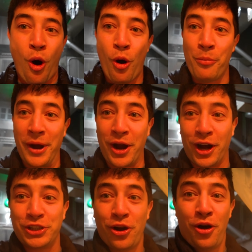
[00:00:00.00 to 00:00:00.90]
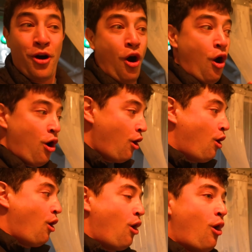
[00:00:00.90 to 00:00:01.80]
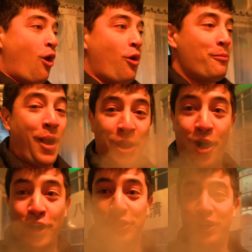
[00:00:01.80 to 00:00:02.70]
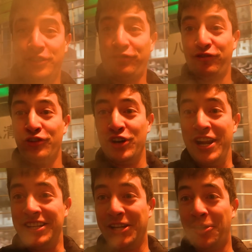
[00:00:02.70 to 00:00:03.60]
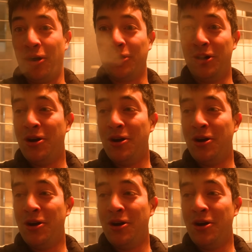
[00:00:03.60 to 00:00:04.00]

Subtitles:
Oh my gosh. Oh my gosh, it's freezing cold.